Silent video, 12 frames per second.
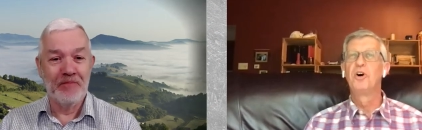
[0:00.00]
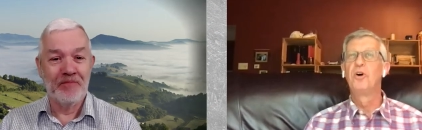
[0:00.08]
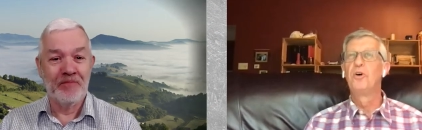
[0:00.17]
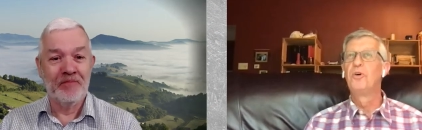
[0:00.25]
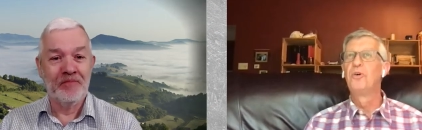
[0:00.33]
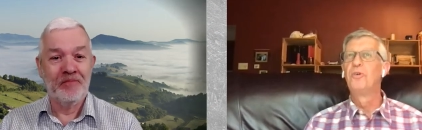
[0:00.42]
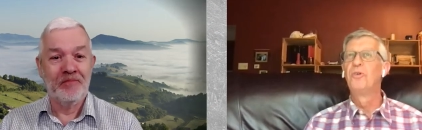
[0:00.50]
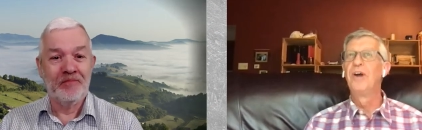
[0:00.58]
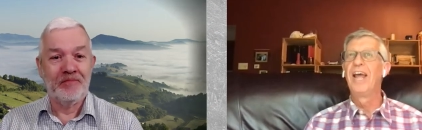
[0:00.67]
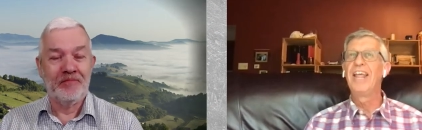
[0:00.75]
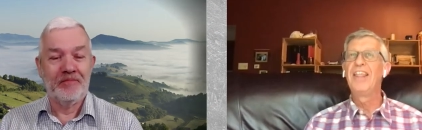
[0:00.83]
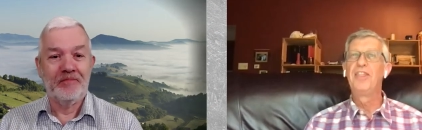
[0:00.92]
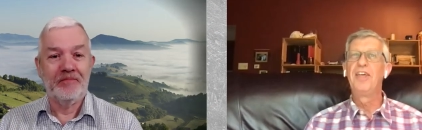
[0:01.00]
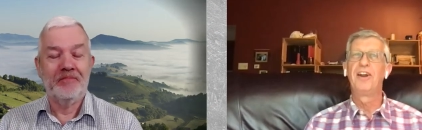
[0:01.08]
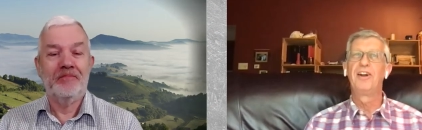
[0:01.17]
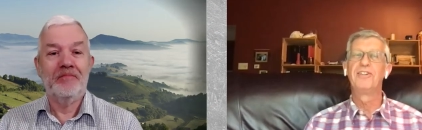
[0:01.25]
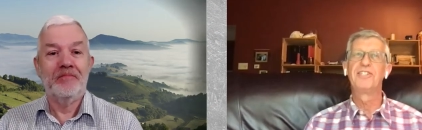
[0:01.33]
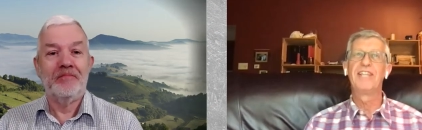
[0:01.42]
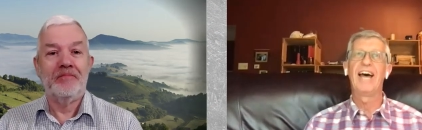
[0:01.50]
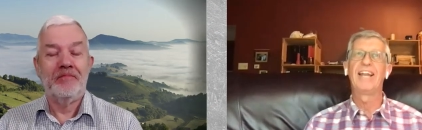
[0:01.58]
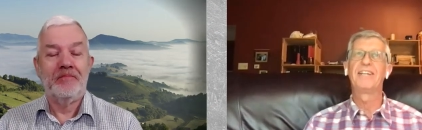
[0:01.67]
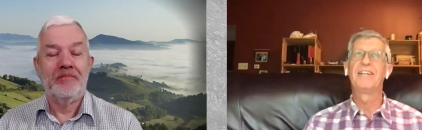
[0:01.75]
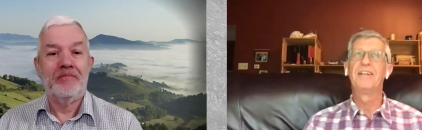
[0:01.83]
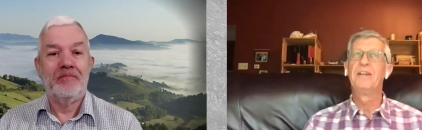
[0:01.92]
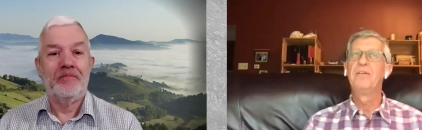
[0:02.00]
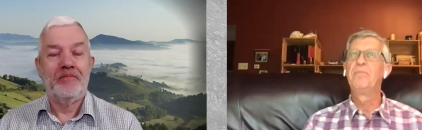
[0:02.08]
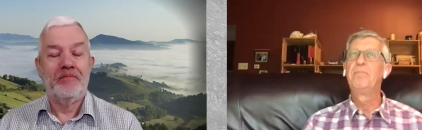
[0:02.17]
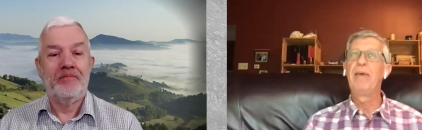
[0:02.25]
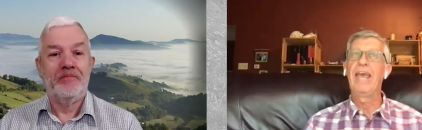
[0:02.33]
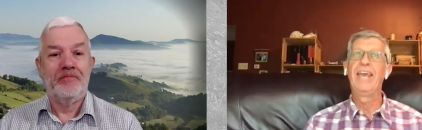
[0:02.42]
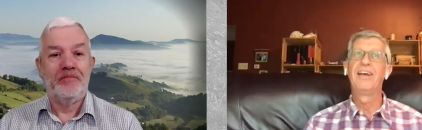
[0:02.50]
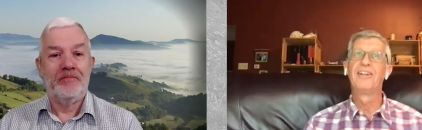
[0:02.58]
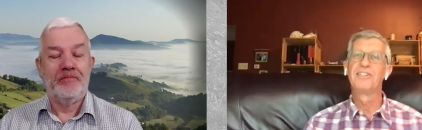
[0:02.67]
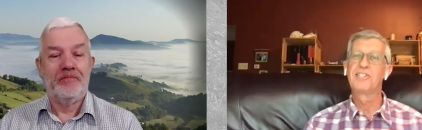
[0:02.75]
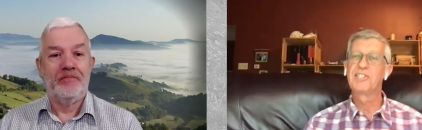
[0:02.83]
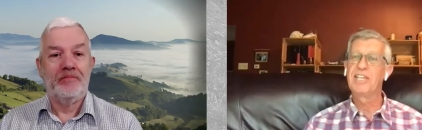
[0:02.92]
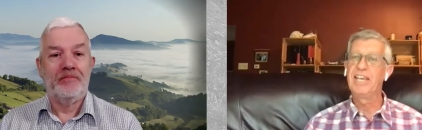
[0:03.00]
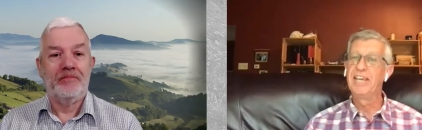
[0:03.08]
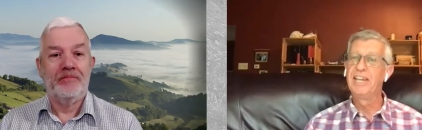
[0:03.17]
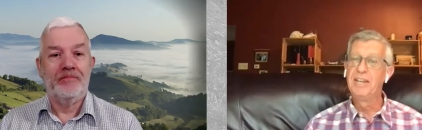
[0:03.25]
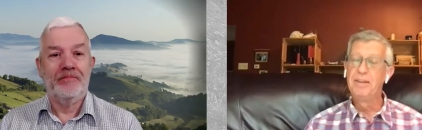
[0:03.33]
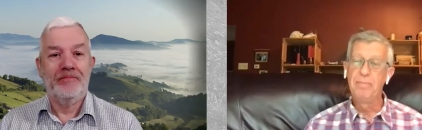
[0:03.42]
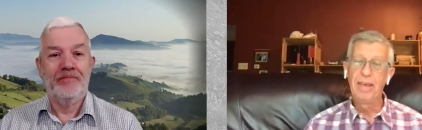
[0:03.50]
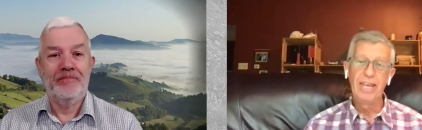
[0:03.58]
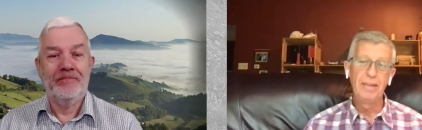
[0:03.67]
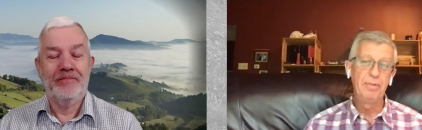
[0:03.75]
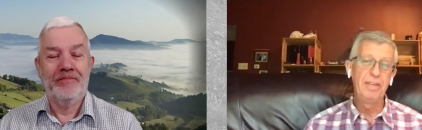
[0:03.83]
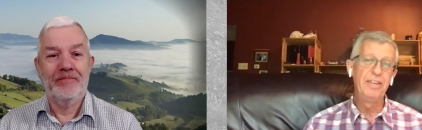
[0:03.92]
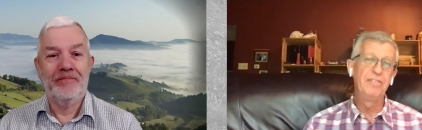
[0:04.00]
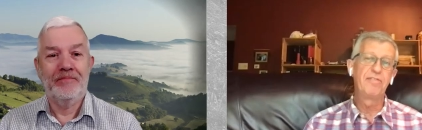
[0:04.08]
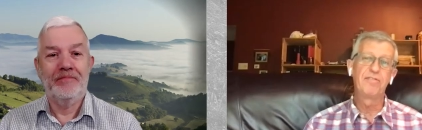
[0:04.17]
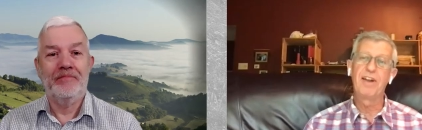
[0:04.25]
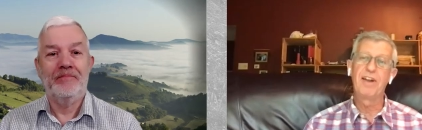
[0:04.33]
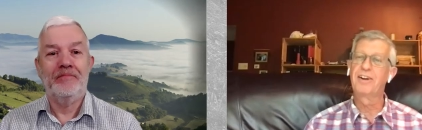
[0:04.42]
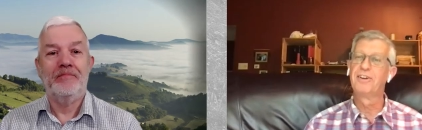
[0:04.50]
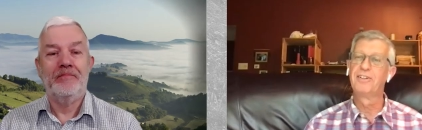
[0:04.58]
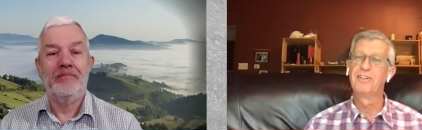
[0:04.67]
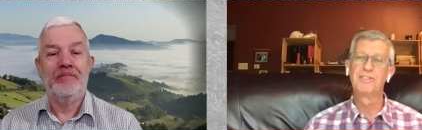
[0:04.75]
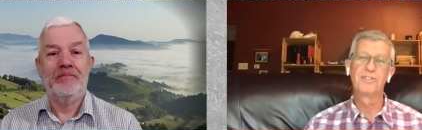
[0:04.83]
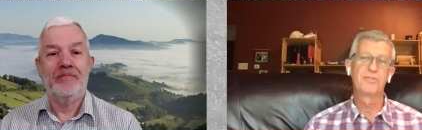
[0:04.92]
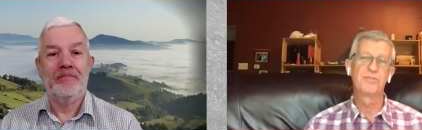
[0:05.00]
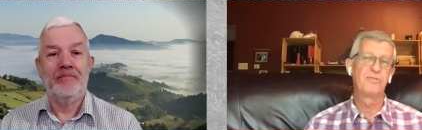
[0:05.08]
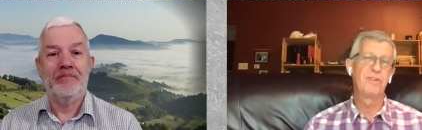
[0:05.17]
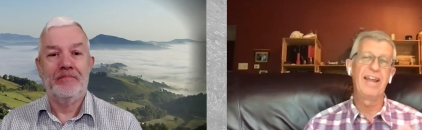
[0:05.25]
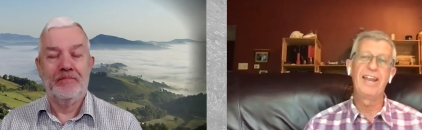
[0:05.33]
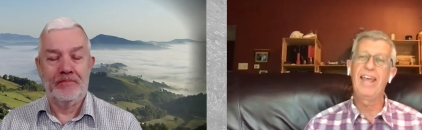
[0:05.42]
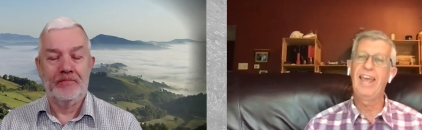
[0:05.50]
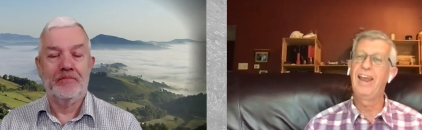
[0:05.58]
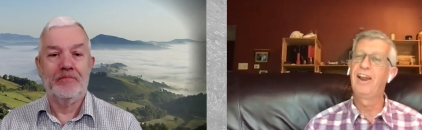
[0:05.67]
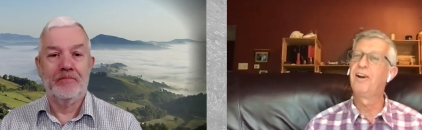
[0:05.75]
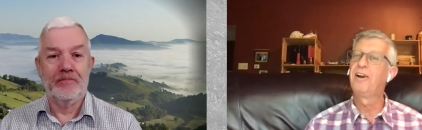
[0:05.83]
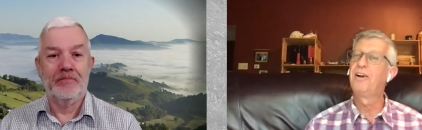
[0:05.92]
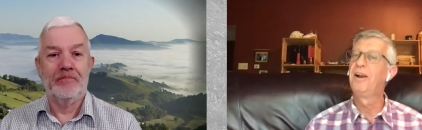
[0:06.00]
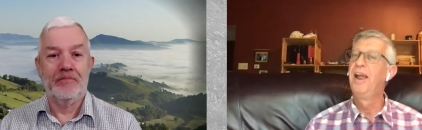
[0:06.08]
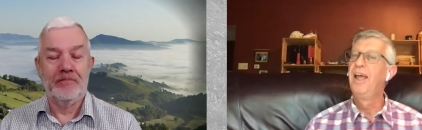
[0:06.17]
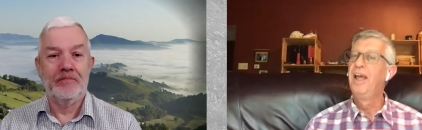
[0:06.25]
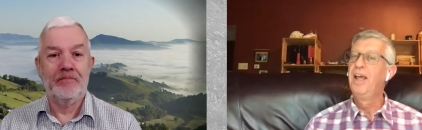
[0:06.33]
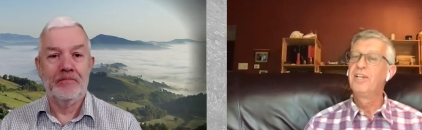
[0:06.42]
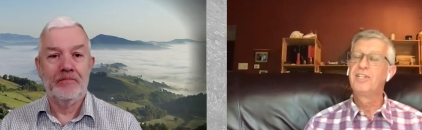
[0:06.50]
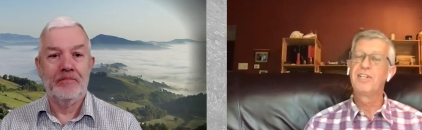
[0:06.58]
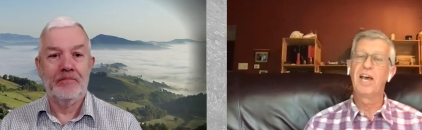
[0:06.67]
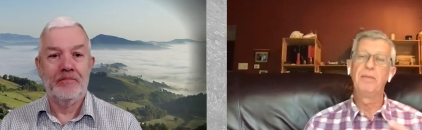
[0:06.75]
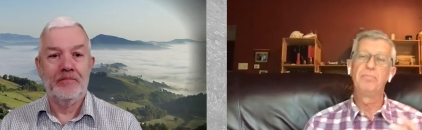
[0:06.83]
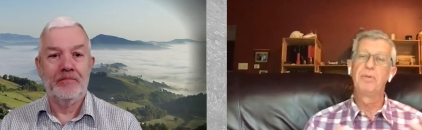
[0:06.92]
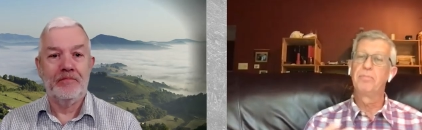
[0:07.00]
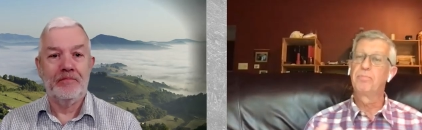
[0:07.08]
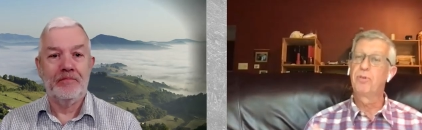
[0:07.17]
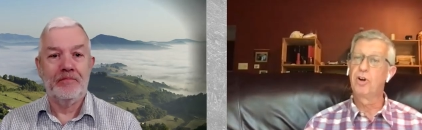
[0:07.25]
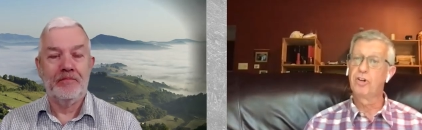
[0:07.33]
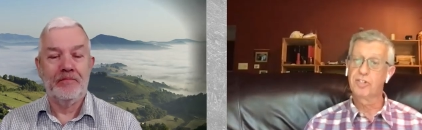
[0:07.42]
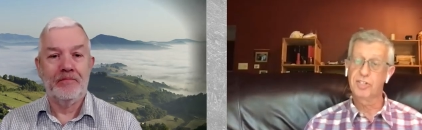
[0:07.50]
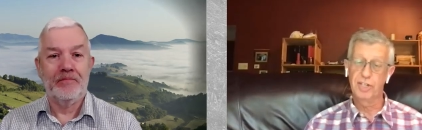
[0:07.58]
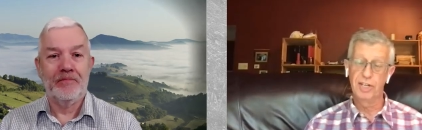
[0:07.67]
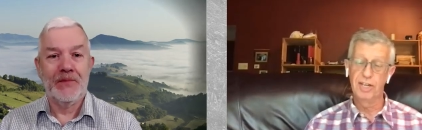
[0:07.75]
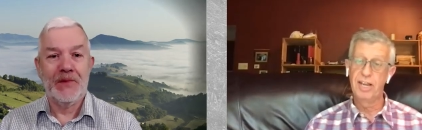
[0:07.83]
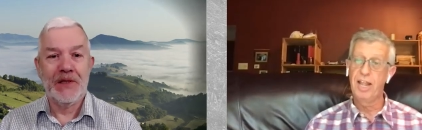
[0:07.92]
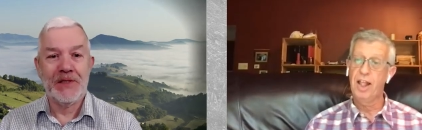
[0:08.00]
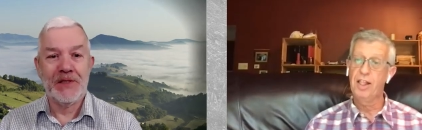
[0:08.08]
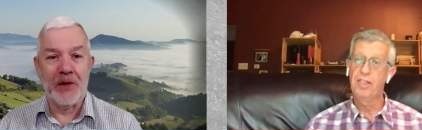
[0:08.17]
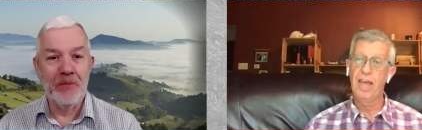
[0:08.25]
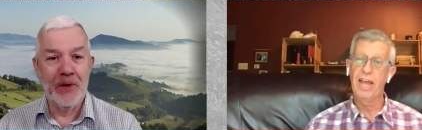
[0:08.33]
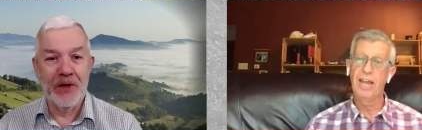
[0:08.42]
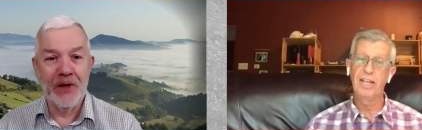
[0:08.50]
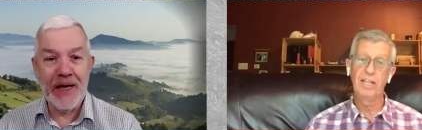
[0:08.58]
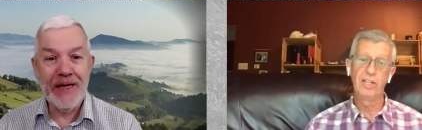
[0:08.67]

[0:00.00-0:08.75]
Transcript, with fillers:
Speaker 1: so there's that pale skin, maybe freckles, red mm. hair type person Sunburn that